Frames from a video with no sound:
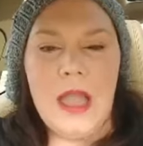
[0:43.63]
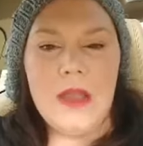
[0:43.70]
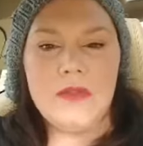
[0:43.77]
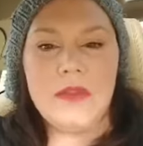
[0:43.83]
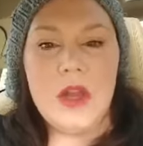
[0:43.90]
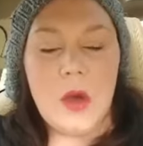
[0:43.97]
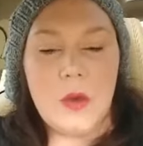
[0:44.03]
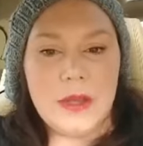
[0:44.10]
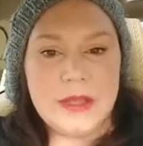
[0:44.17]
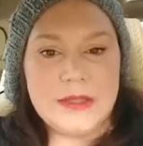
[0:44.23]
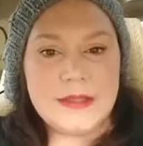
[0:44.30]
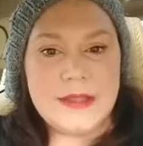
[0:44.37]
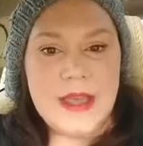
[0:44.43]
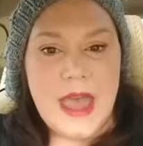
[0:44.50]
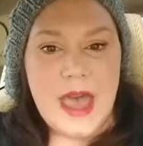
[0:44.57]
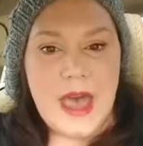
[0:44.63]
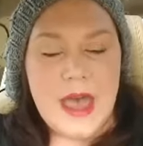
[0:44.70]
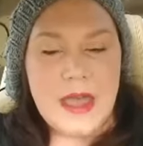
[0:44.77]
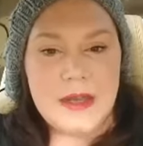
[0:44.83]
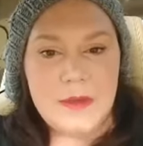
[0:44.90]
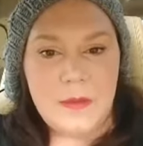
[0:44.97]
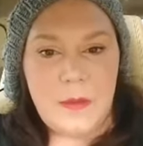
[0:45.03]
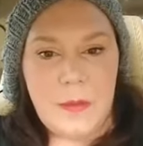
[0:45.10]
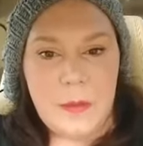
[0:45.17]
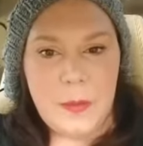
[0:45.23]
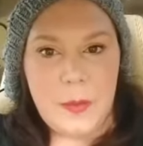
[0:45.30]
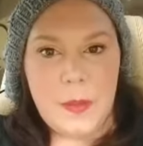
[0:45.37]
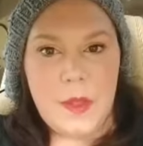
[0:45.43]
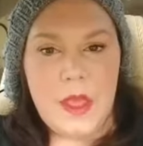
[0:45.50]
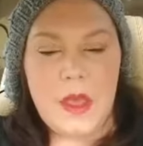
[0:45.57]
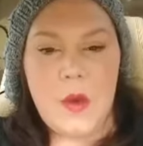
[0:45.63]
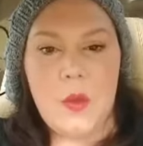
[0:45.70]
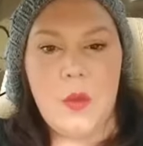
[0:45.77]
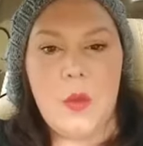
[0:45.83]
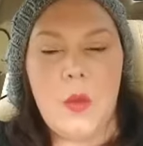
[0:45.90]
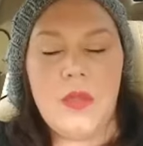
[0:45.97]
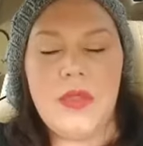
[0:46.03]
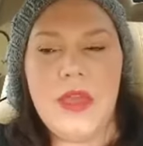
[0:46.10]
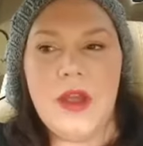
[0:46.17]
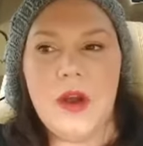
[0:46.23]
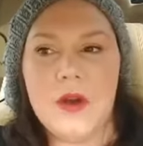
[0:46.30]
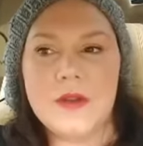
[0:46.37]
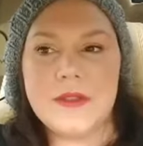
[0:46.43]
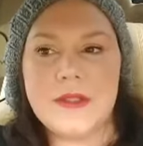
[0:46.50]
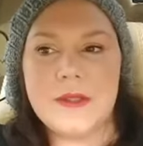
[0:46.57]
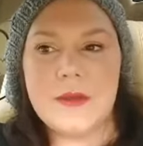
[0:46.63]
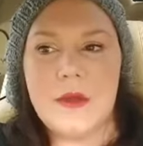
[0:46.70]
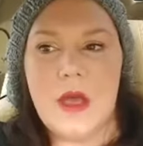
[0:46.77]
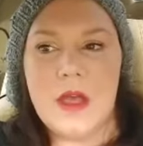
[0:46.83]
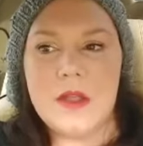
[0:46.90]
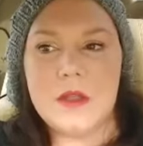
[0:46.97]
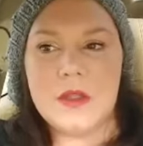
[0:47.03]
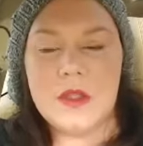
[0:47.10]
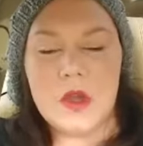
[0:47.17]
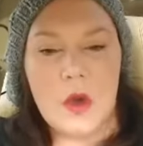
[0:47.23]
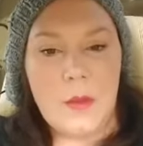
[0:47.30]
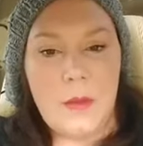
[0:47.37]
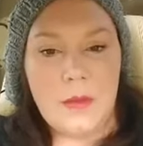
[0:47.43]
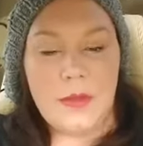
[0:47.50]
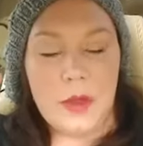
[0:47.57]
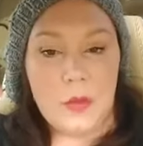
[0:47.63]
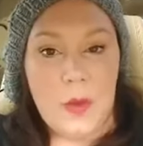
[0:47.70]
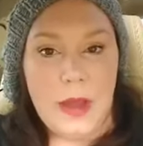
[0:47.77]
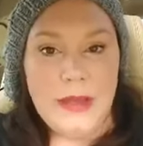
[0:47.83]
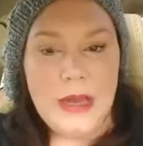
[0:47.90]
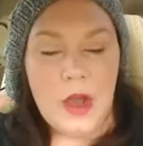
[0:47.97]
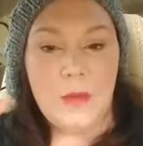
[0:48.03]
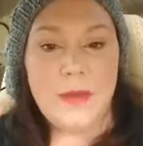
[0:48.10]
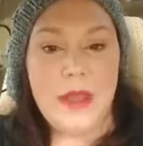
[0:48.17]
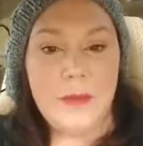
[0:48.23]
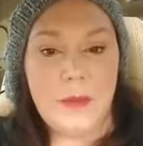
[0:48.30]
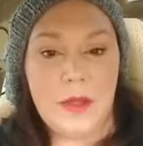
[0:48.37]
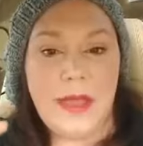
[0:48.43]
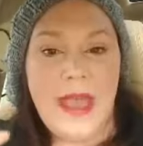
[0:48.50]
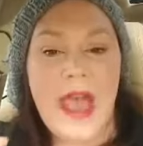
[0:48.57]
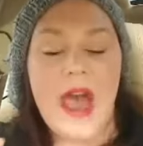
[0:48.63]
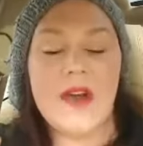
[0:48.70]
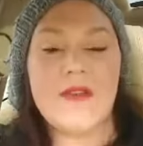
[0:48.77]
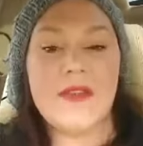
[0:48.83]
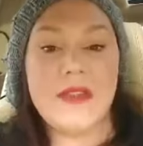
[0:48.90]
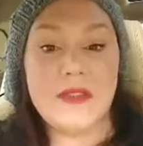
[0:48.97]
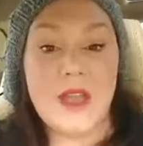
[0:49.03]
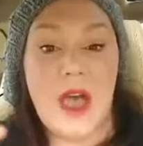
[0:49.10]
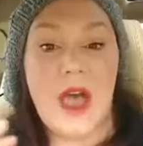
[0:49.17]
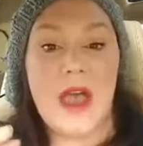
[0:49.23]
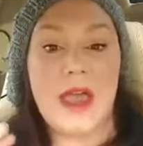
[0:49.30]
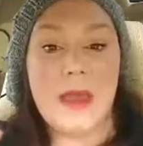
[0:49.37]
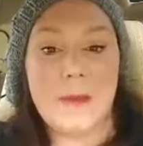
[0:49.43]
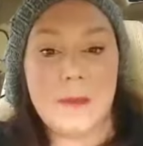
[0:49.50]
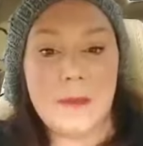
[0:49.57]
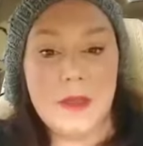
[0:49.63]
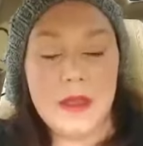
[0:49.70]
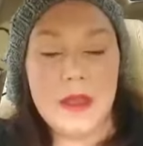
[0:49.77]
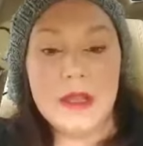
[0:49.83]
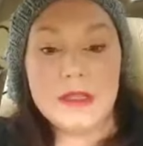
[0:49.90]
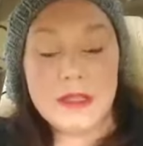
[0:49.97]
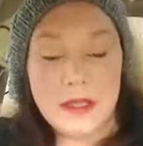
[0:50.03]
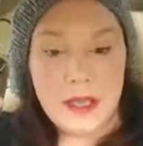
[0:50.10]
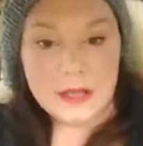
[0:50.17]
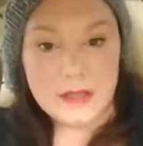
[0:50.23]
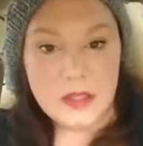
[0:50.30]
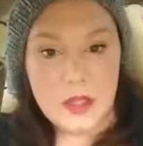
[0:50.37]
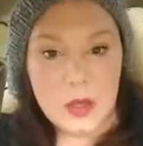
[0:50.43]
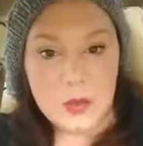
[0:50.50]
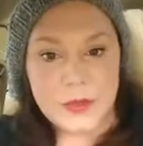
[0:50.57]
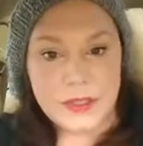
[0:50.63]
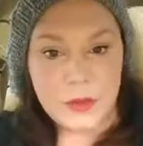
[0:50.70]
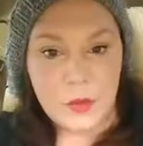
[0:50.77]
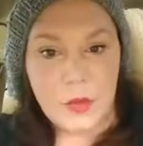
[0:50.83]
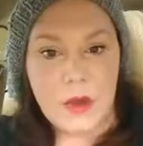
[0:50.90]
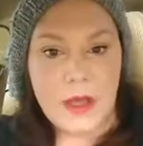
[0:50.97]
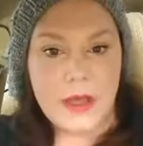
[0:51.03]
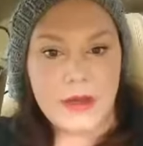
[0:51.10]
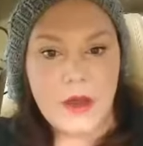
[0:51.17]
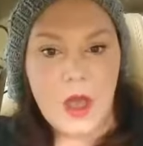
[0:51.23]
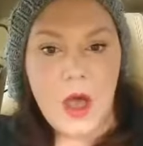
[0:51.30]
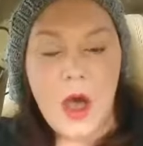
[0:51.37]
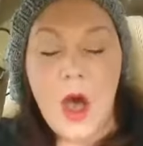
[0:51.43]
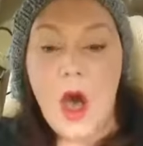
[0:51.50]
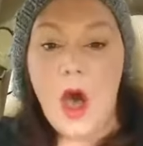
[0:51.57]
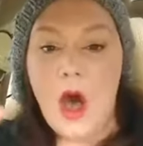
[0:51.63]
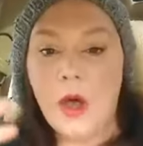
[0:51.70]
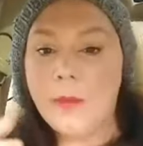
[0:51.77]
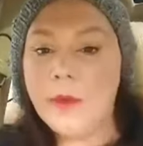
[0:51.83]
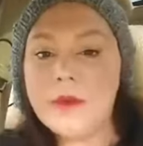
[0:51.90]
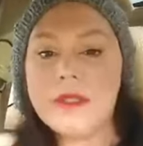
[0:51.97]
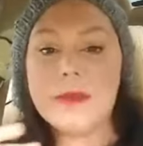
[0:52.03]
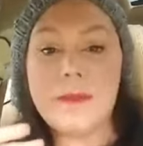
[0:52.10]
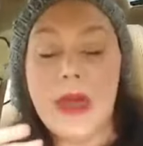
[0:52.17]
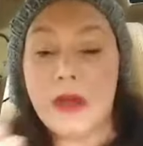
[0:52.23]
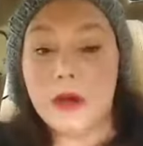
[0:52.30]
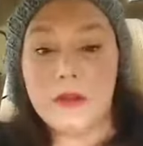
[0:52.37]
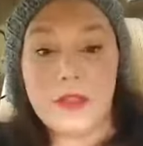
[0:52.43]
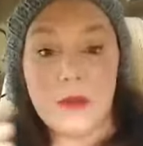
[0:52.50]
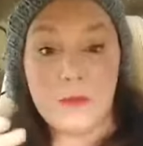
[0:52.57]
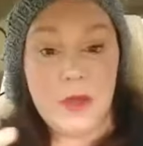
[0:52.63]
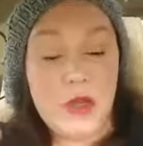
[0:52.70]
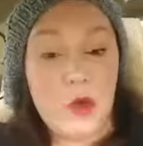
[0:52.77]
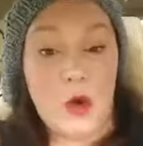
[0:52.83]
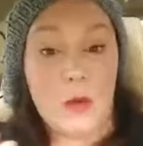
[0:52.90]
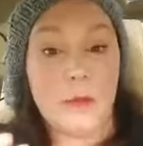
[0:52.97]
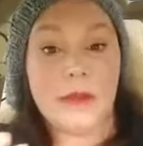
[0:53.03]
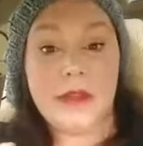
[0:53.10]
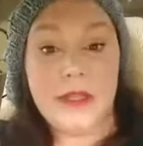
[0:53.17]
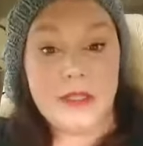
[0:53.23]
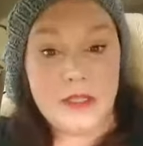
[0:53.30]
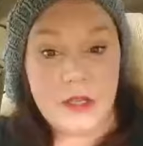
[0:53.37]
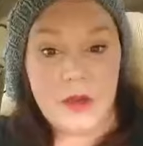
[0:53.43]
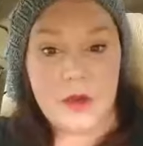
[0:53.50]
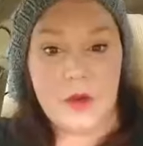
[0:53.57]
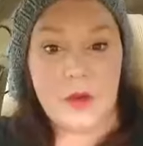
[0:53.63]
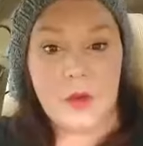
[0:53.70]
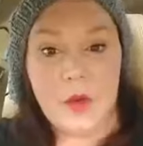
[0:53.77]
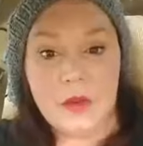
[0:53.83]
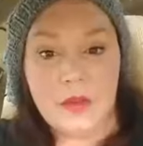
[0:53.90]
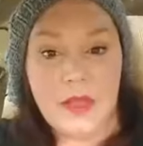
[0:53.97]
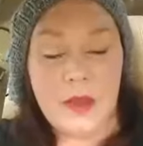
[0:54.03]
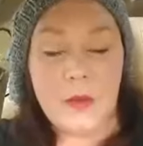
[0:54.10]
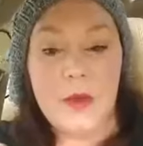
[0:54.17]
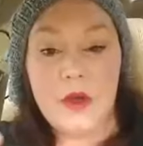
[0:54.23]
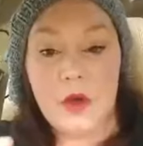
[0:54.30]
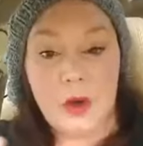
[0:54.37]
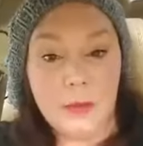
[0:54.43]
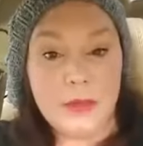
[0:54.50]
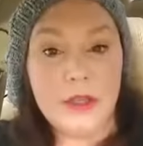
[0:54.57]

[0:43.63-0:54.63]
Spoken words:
noticed that there's like right now, people have the time to get to know someone almost better than we normally do. Like we normally